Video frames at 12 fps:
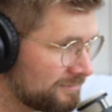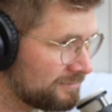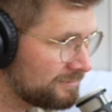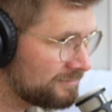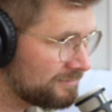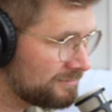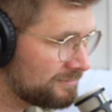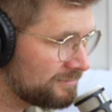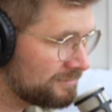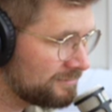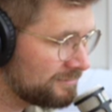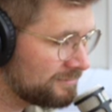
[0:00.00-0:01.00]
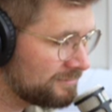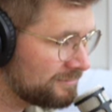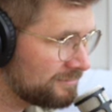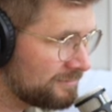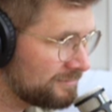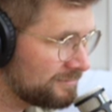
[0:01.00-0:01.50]

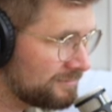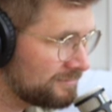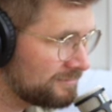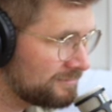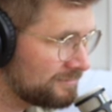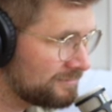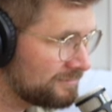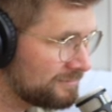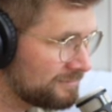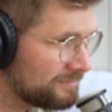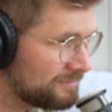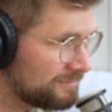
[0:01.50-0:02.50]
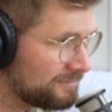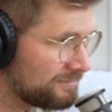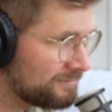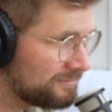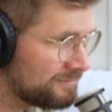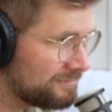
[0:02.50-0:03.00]

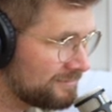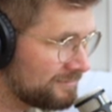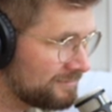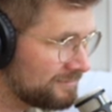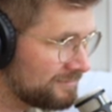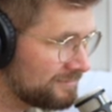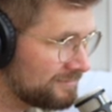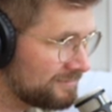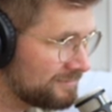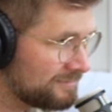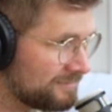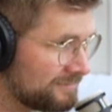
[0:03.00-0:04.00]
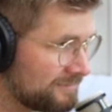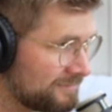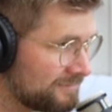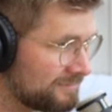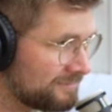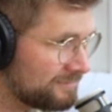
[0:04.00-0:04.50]

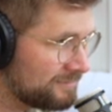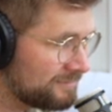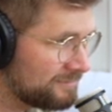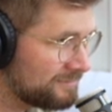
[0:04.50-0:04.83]
(not speaking)